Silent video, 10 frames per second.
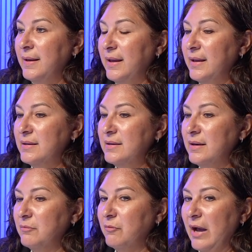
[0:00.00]

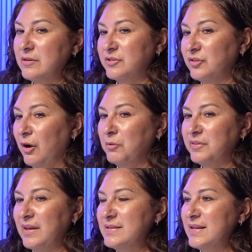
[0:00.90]
And I saw
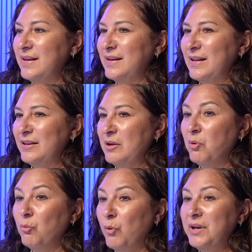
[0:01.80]
what they did. And
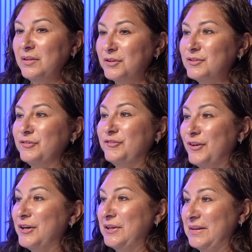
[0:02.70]
number one, it looked
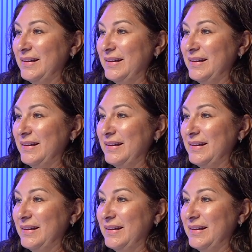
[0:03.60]
fun.